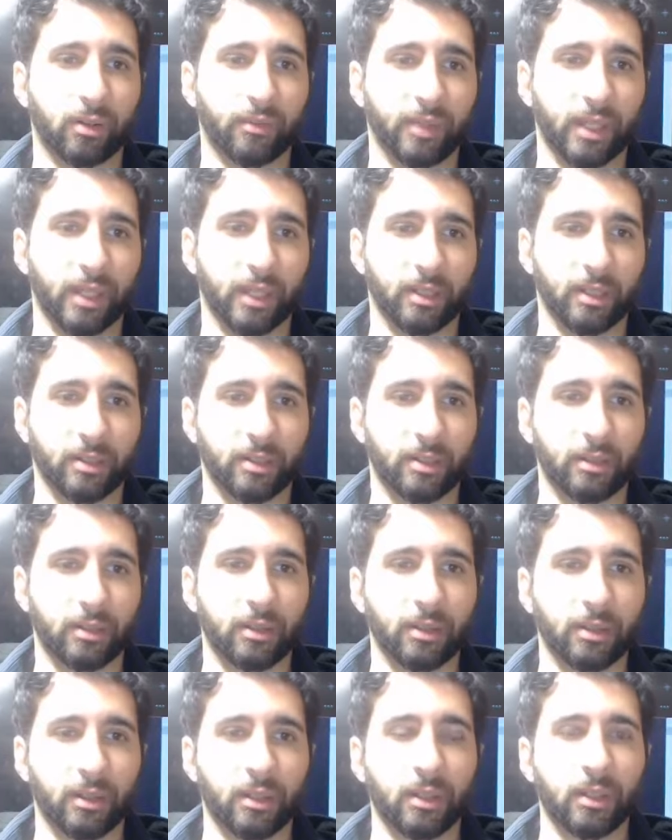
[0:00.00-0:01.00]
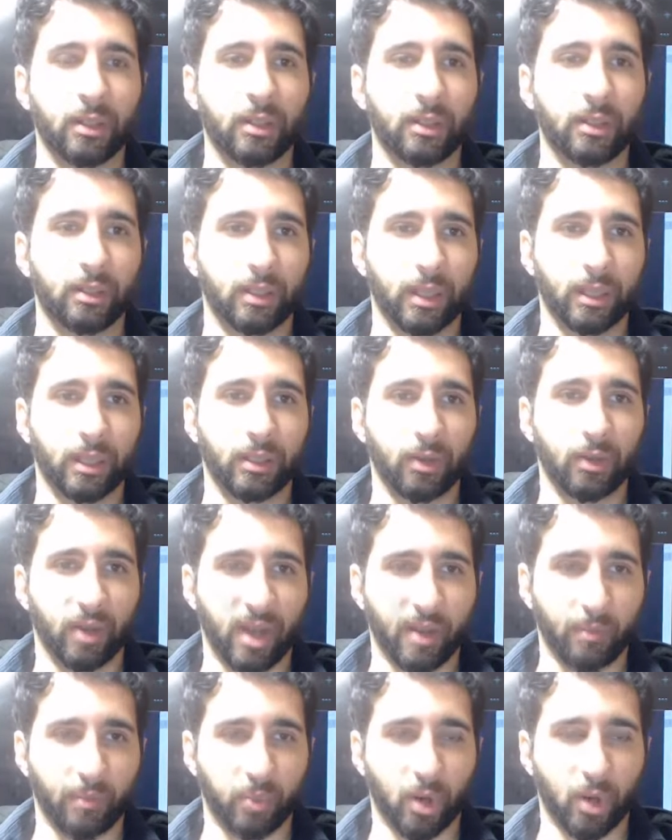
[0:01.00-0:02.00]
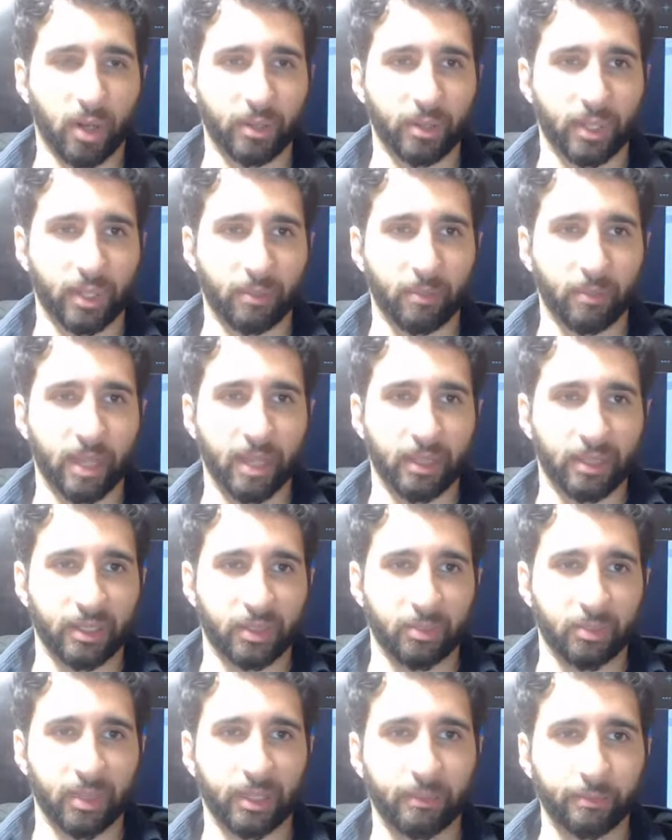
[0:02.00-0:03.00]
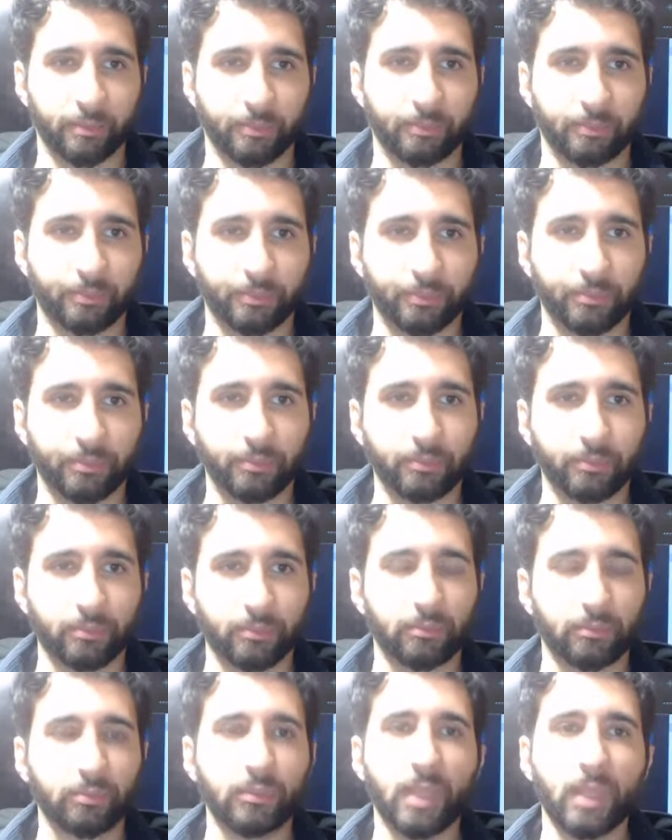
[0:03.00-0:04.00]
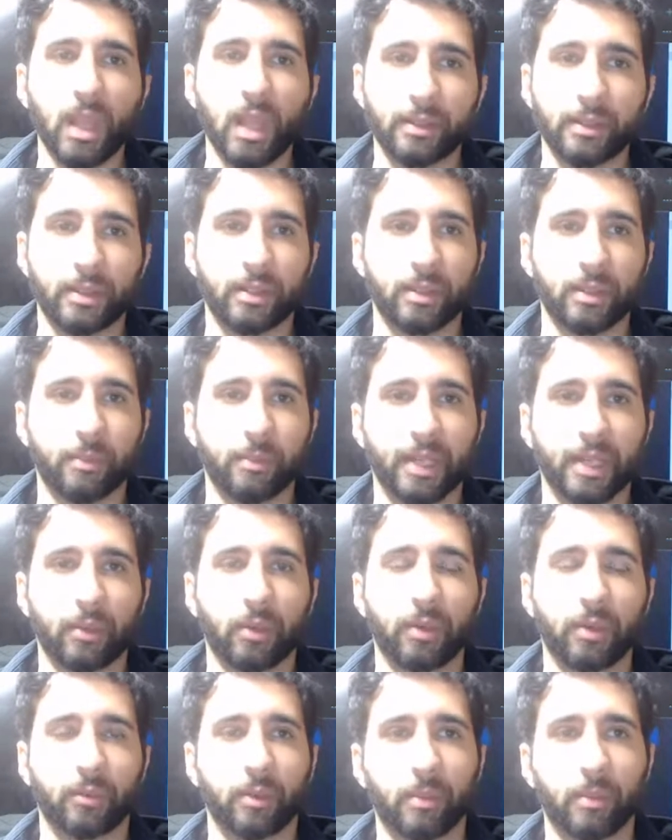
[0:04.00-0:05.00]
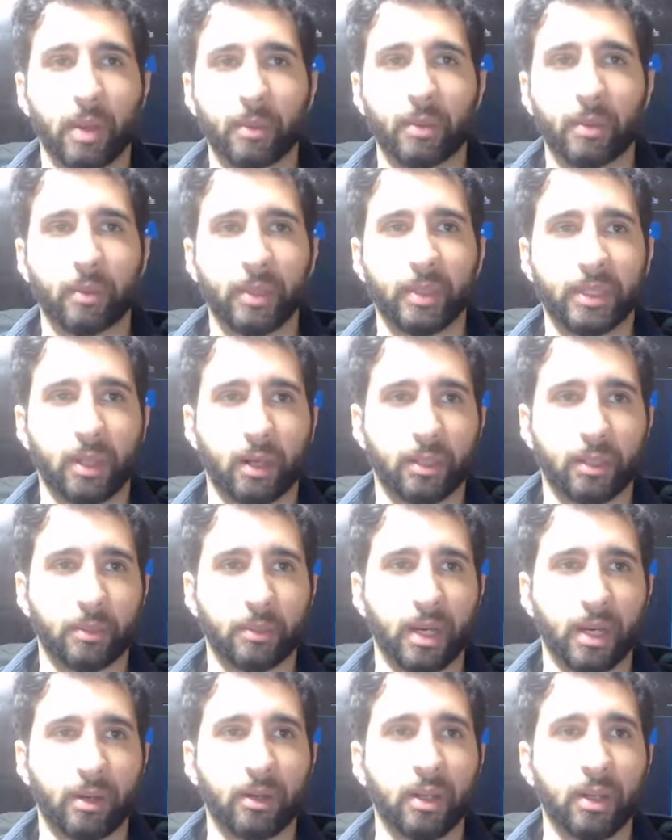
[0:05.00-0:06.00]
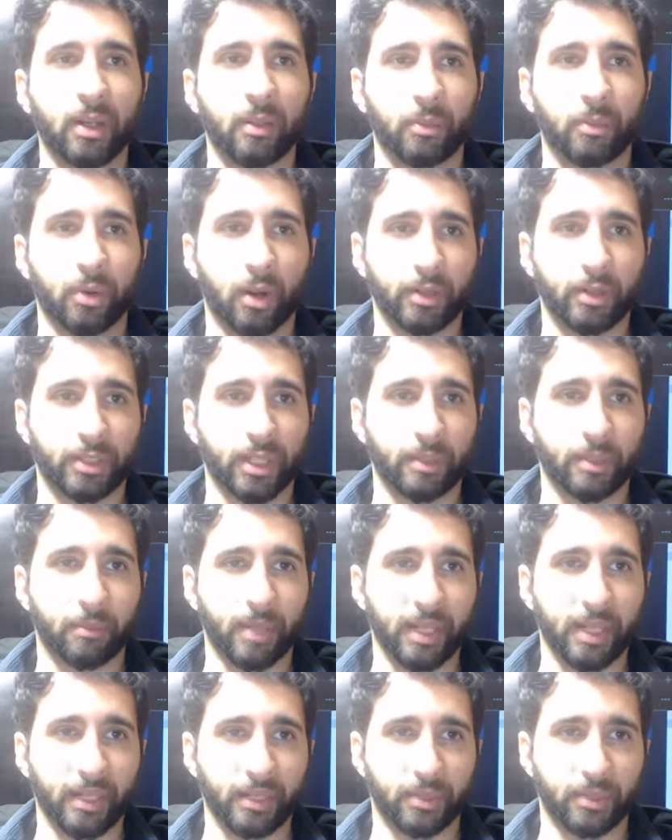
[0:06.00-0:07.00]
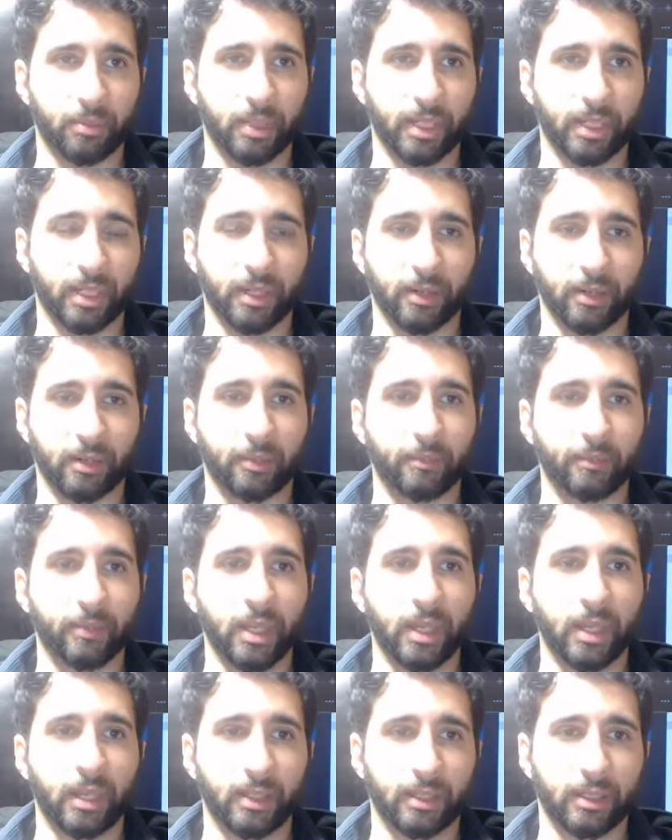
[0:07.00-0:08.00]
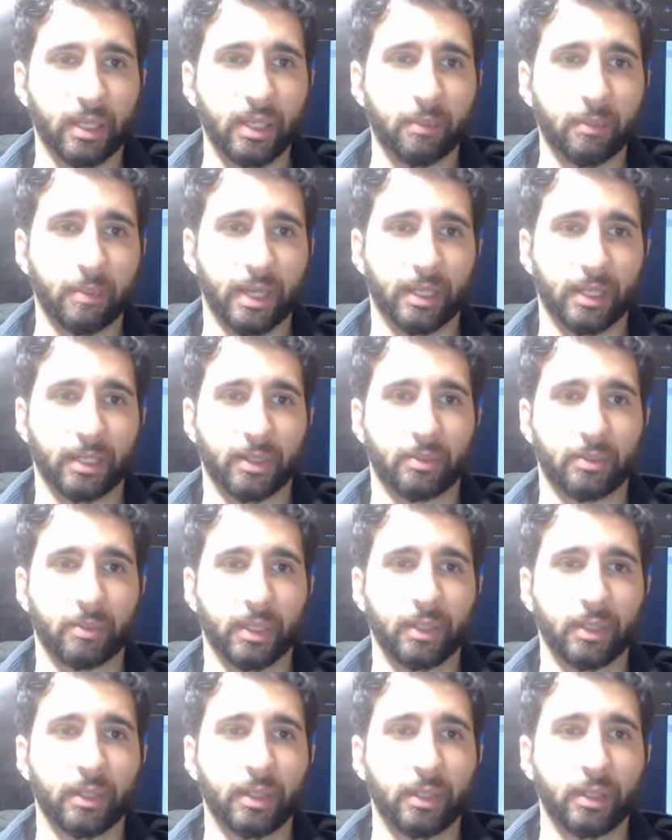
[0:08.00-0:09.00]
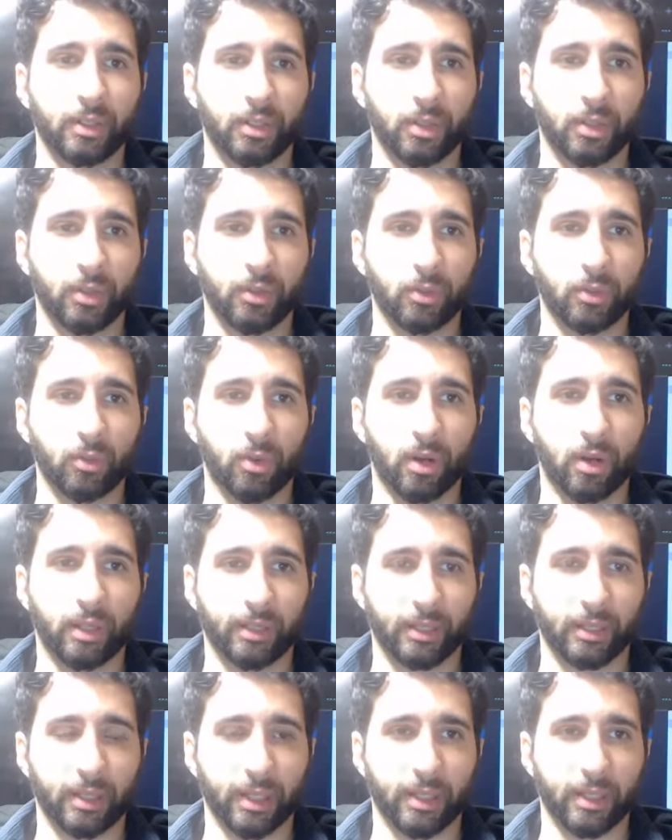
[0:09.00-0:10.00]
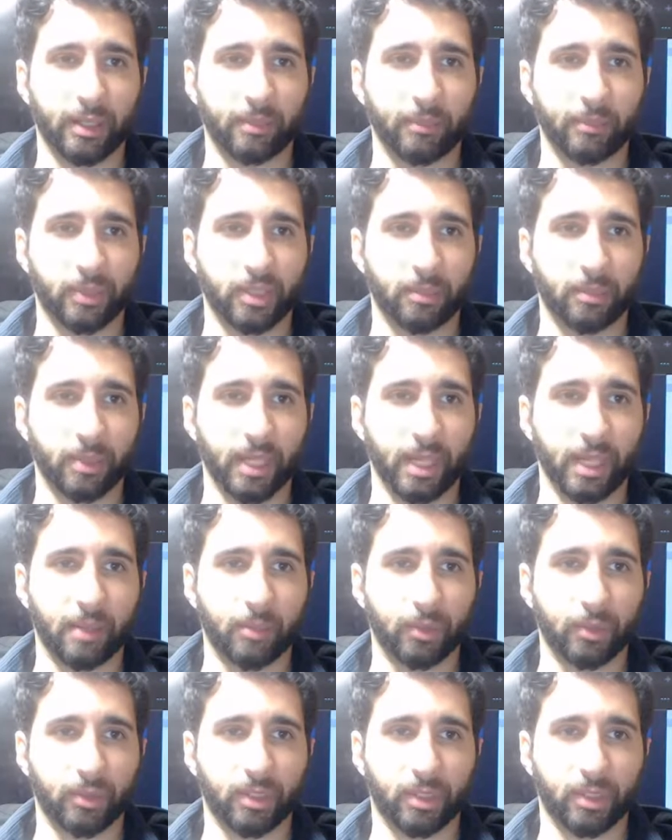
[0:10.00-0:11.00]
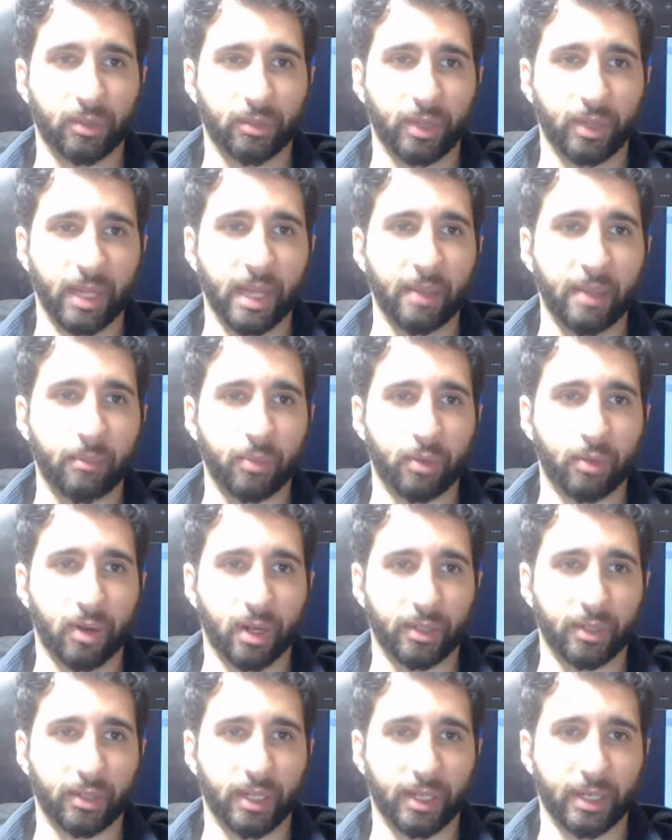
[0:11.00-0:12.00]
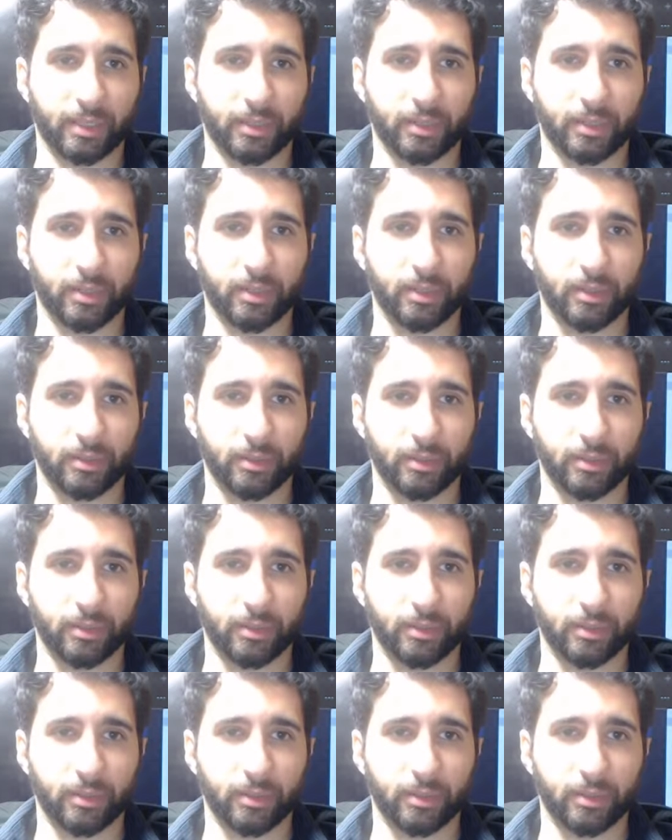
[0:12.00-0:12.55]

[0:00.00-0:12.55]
of these. Then you have project management. This is a big one. Remember, we talked about project management here and team management. Do you want them to be able to create projects,